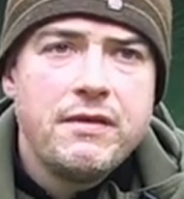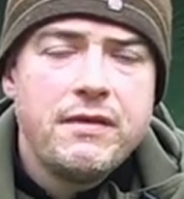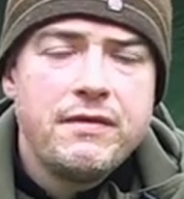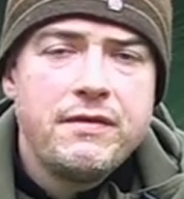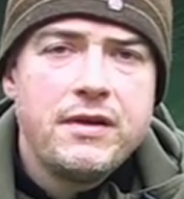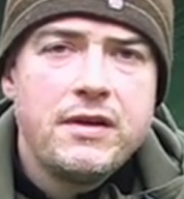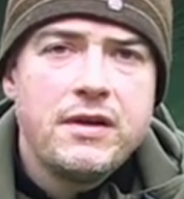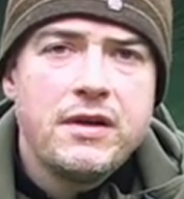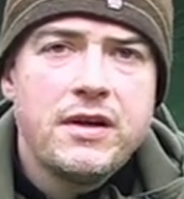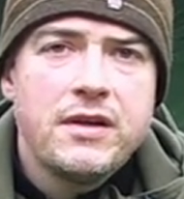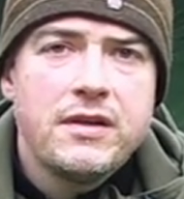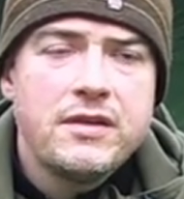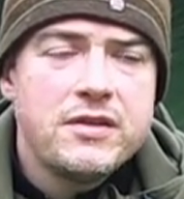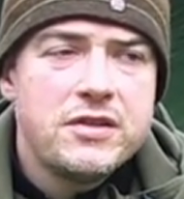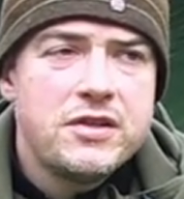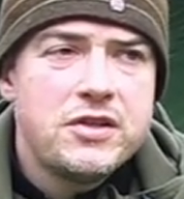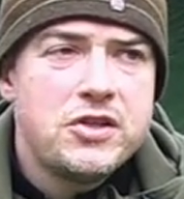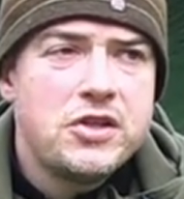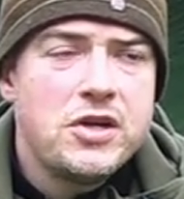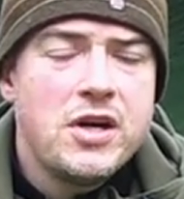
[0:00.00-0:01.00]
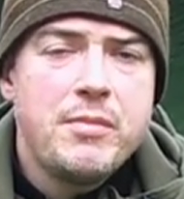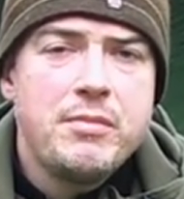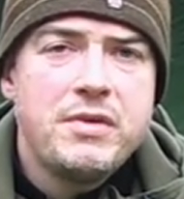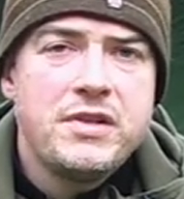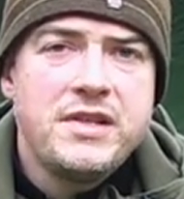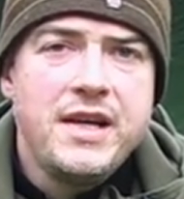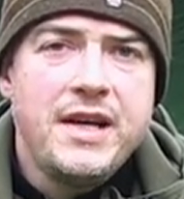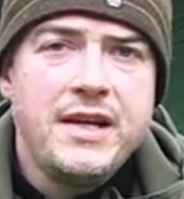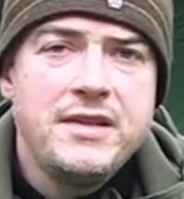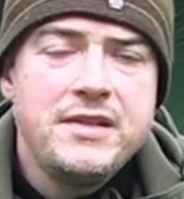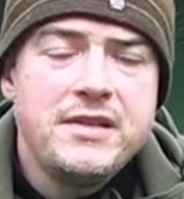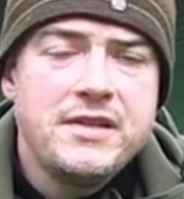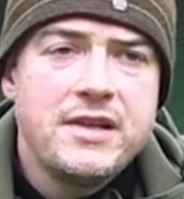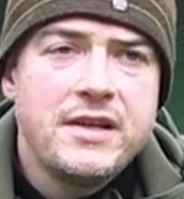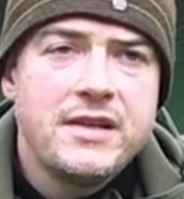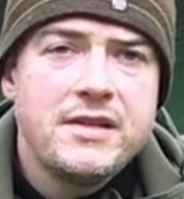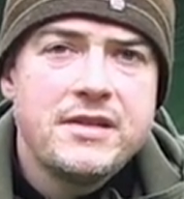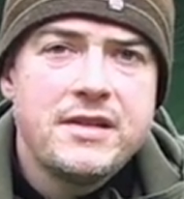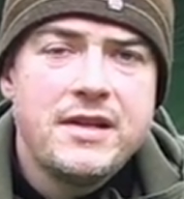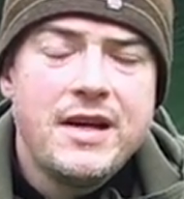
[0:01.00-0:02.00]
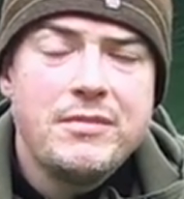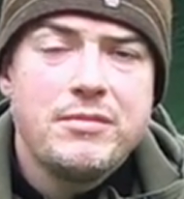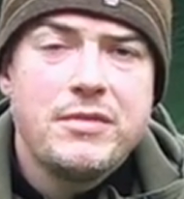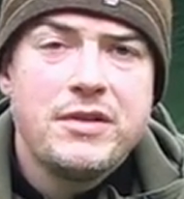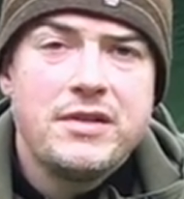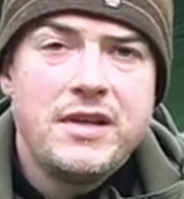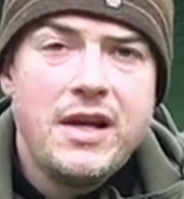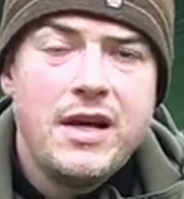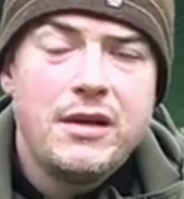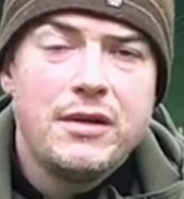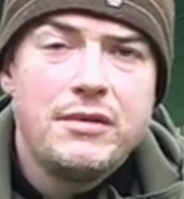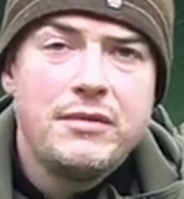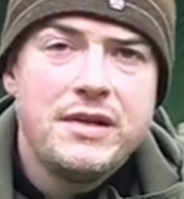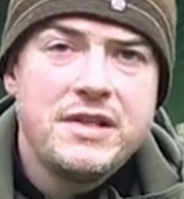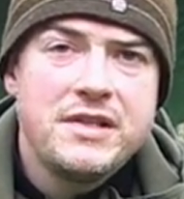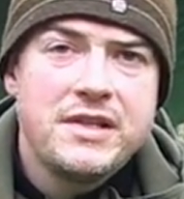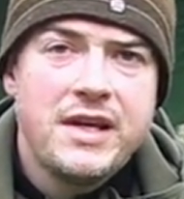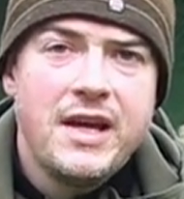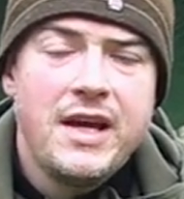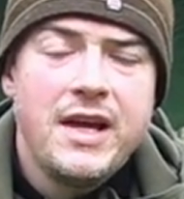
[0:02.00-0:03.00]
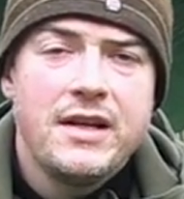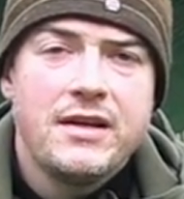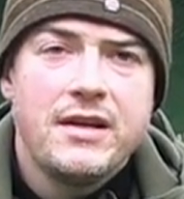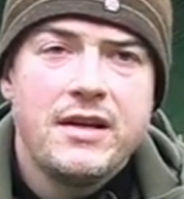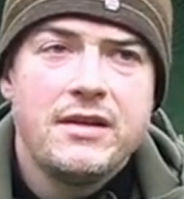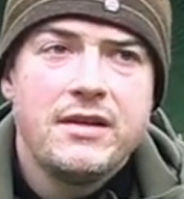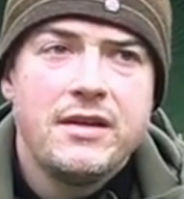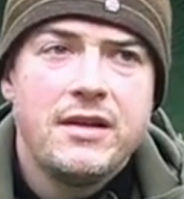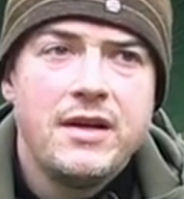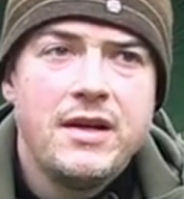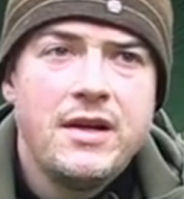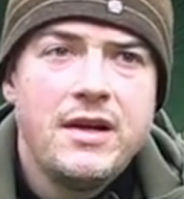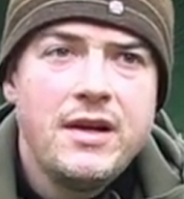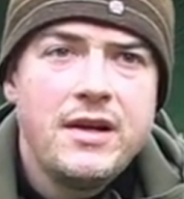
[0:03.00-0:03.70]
If you look at Sherpa Tensing's and Edmund Hillary's kit, and